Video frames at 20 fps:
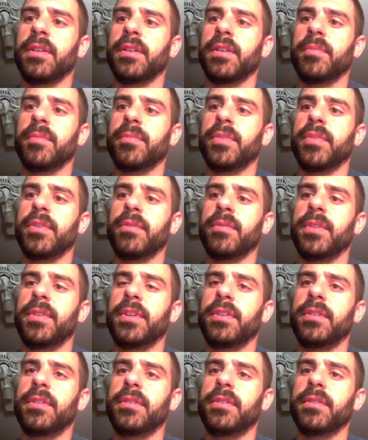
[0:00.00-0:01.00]

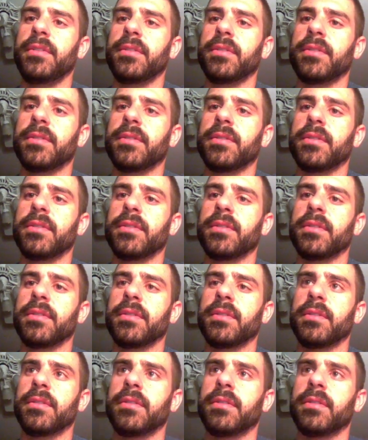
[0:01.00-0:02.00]
Opponent
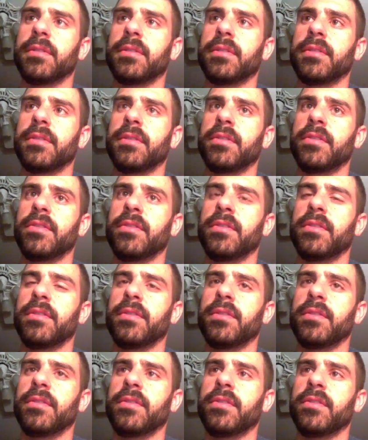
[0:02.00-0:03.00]

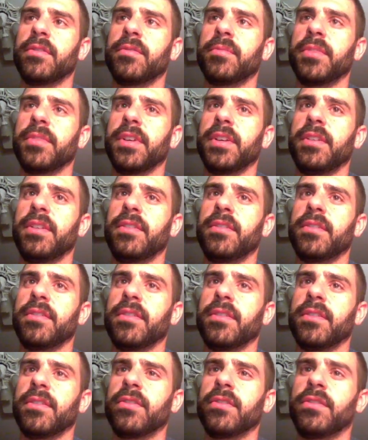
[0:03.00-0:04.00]
just plays
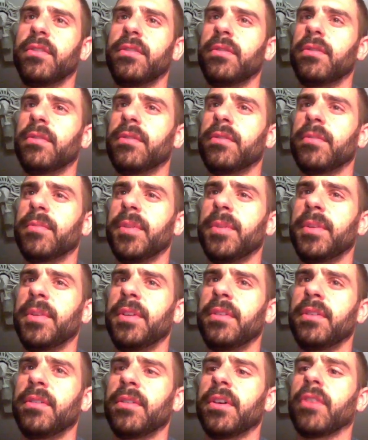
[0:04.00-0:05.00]
a Scooz, maybe?
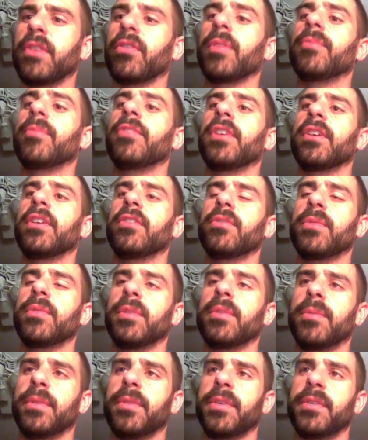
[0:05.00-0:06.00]
No, Grim Player is what
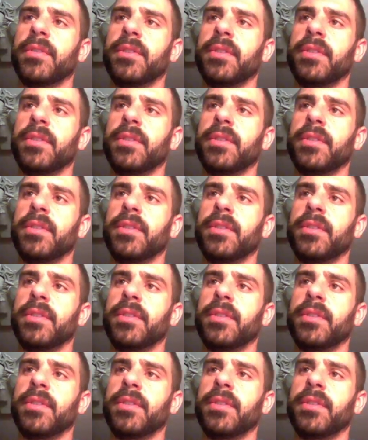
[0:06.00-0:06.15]
it was.